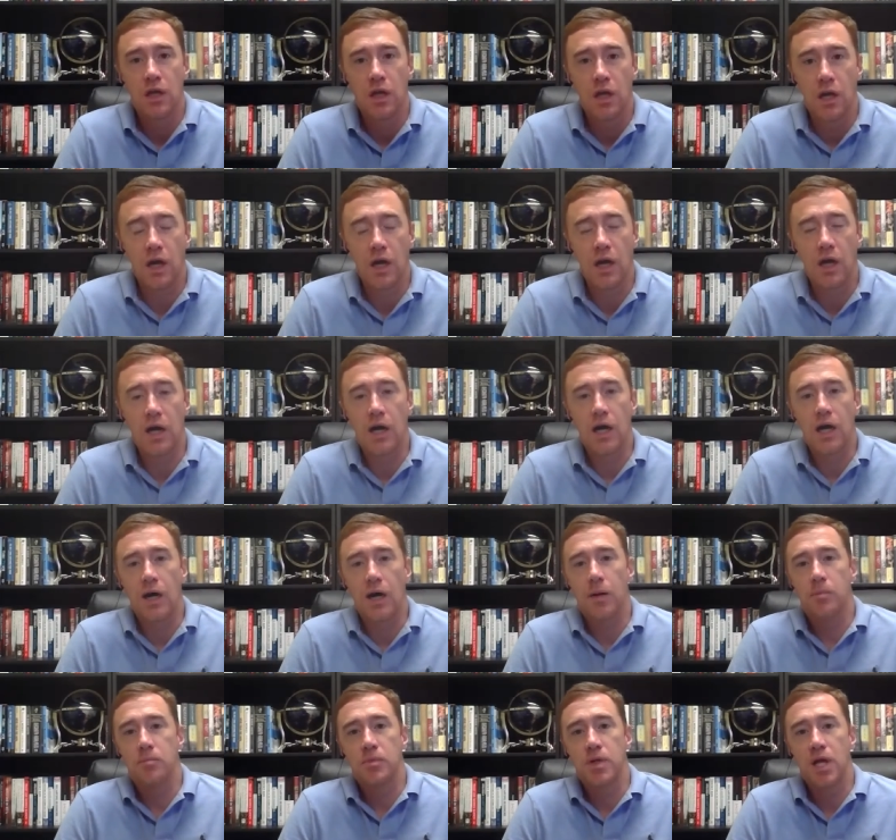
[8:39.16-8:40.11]

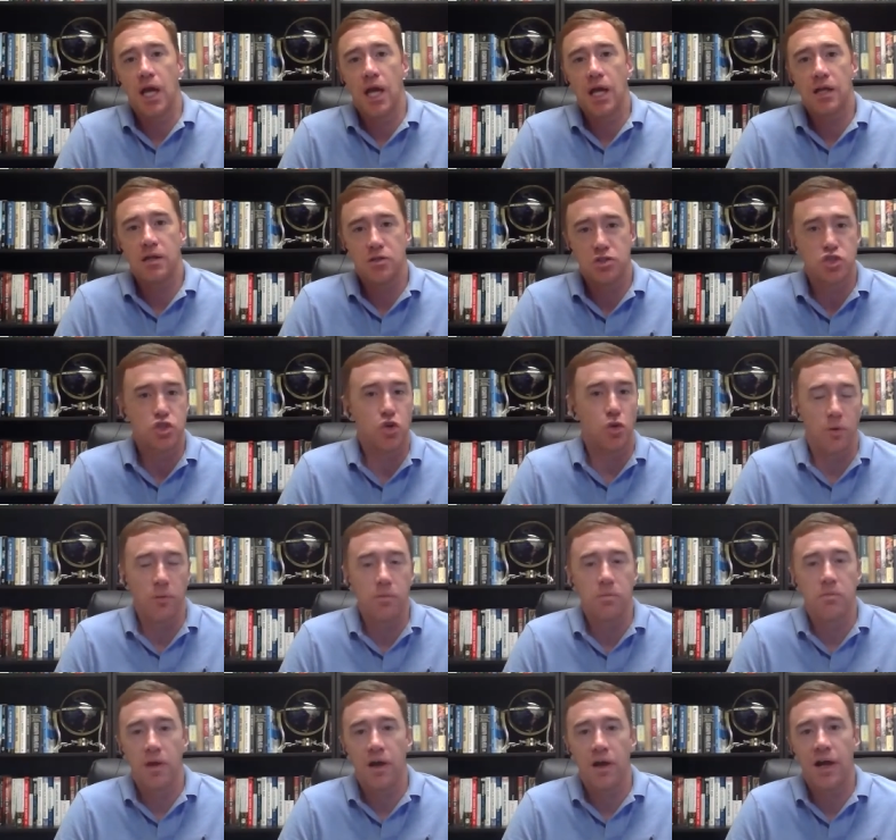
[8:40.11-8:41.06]
Um, sure.
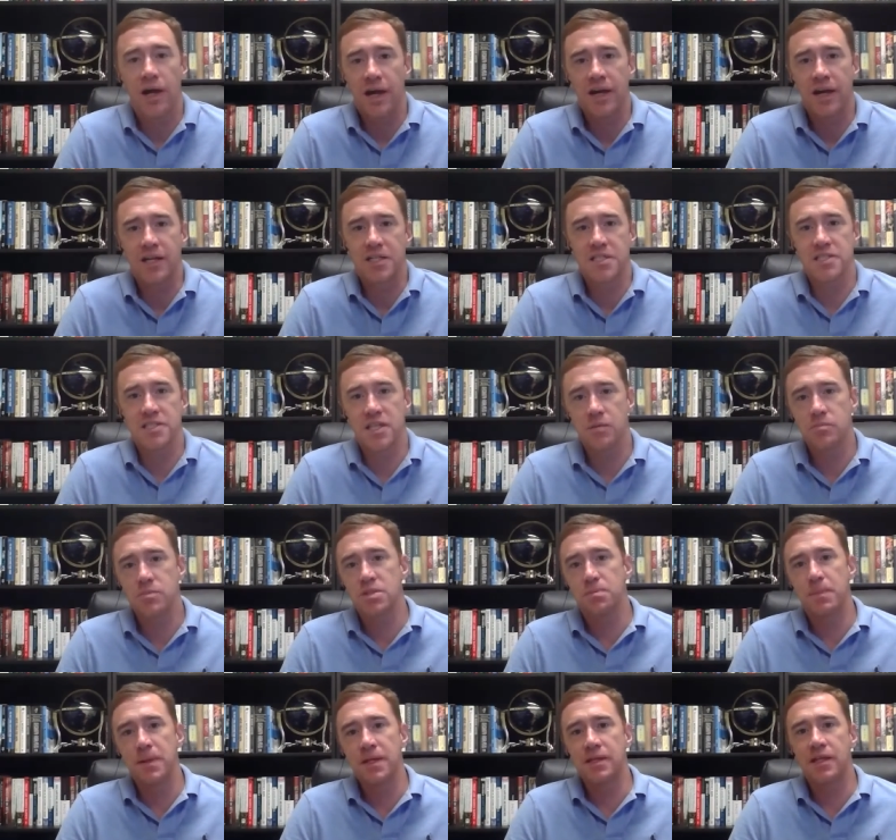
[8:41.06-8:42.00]
Like, some
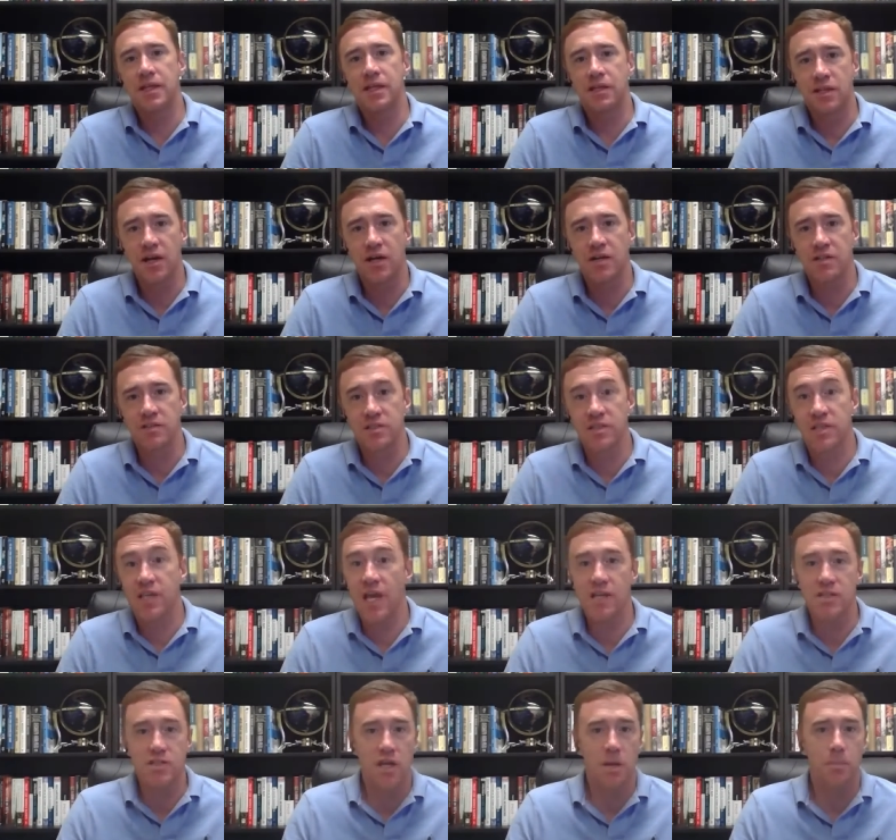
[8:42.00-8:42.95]
spending does
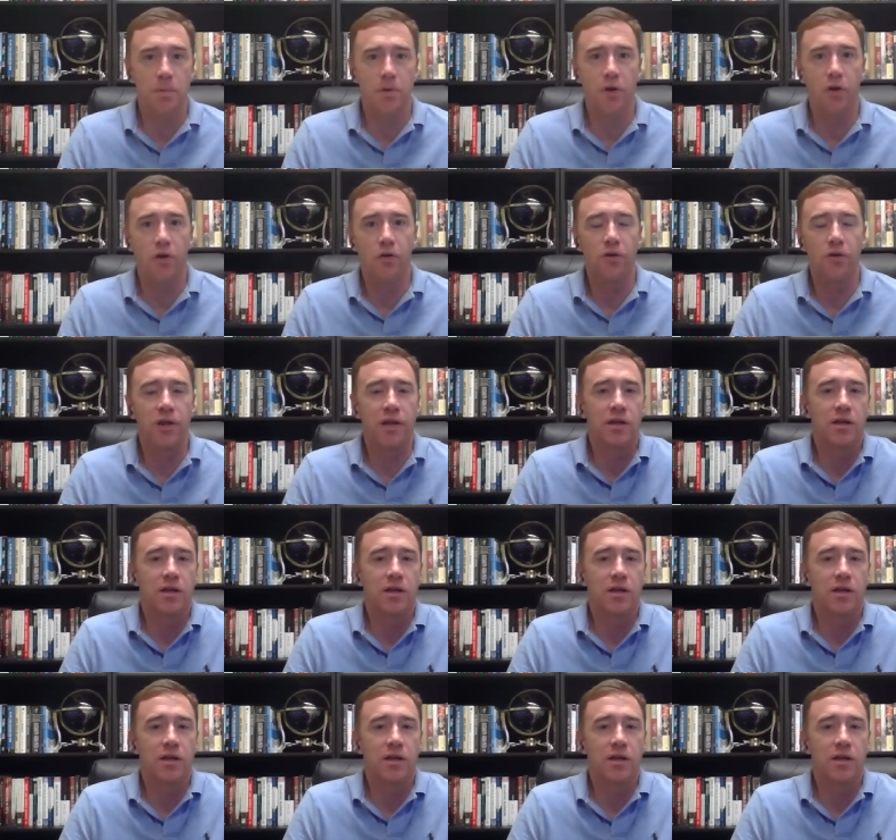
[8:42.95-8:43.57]
catch up in a hurry.